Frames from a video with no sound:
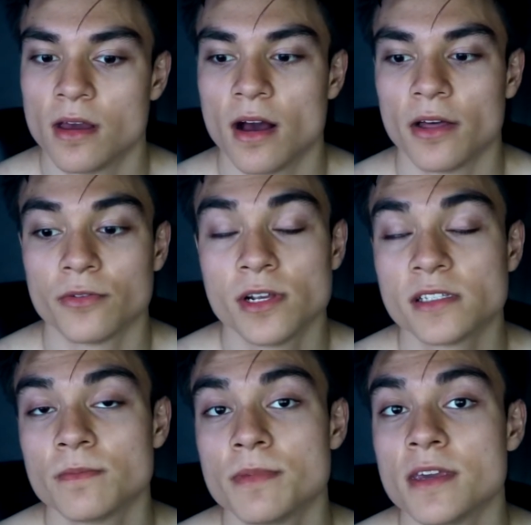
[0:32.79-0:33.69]
Uh, the
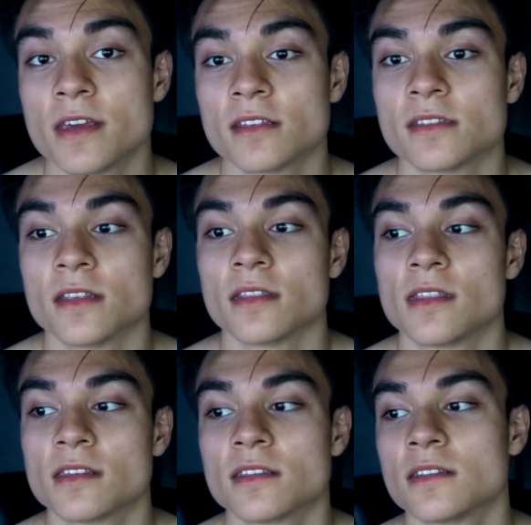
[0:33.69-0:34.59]
reason being is
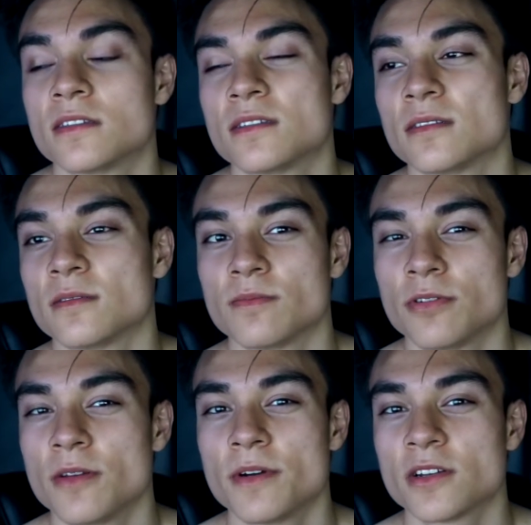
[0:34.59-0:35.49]
this is
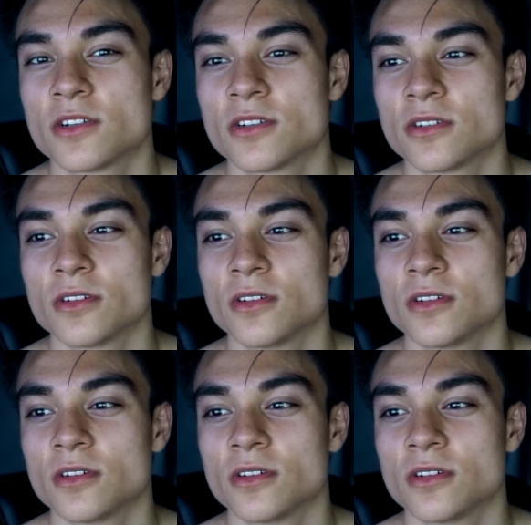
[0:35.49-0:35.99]
pretty much